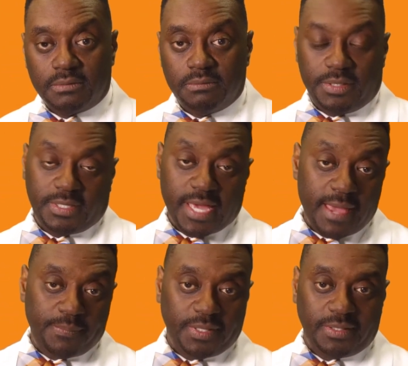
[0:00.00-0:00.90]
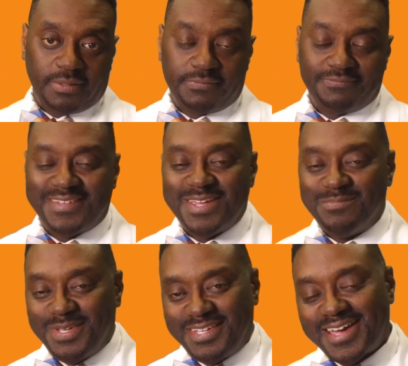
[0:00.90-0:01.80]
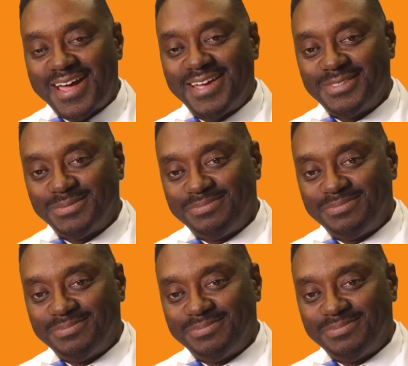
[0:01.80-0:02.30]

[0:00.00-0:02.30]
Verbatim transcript: be happy, and be kind.